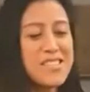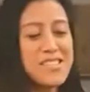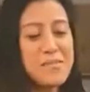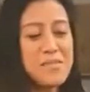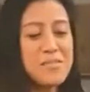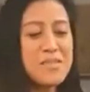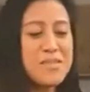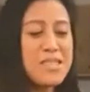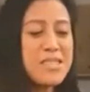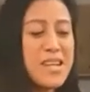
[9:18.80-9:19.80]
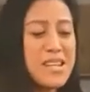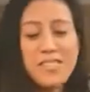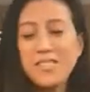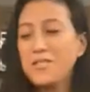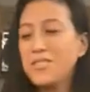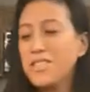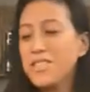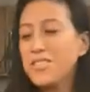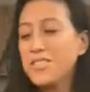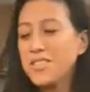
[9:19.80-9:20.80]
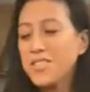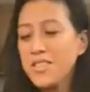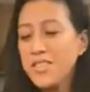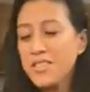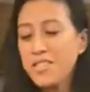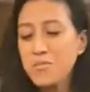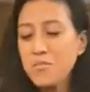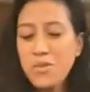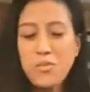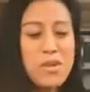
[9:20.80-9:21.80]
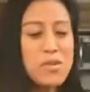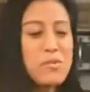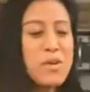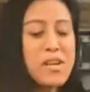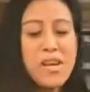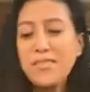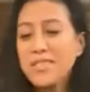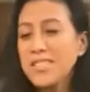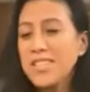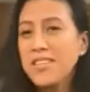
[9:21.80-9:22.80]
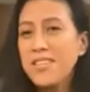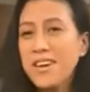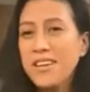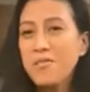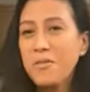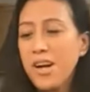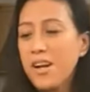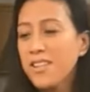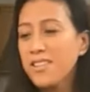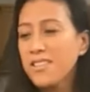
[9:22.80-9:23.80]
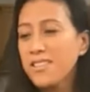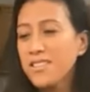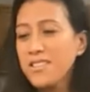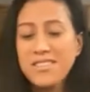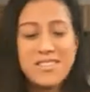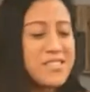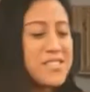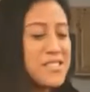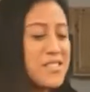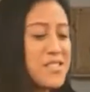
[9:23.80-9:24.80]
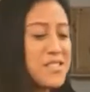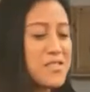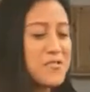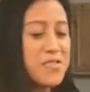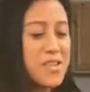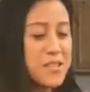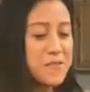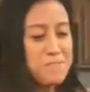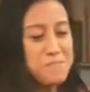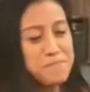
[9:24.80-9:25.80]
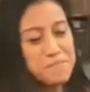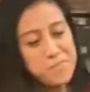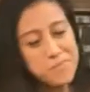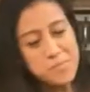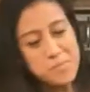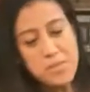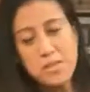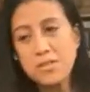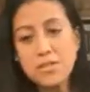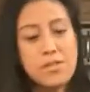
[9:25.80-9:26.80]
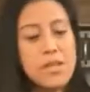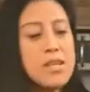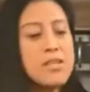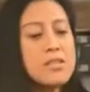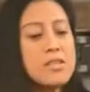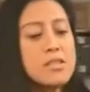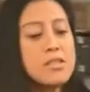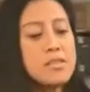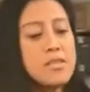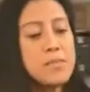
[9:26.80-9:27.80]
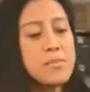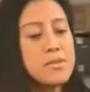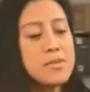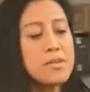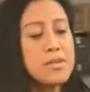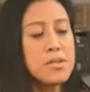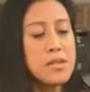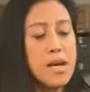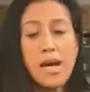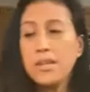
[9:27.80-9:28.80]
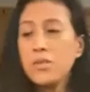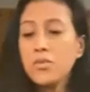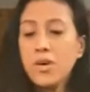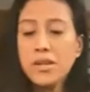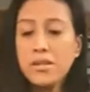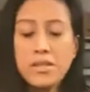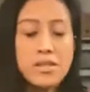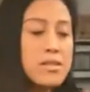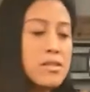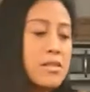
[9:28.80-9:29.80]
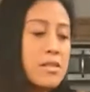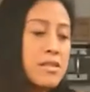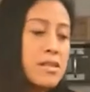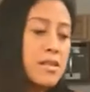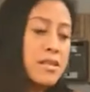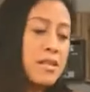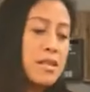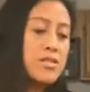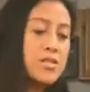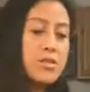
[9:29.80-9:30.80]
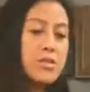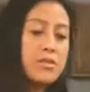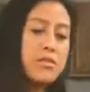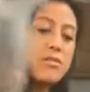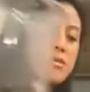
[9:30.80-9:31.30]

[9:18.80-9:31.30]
I'm excited to teach someone one-on-one. I haven't done that in a while. Fun. So yeah, you're gonna just keep adding water here. And so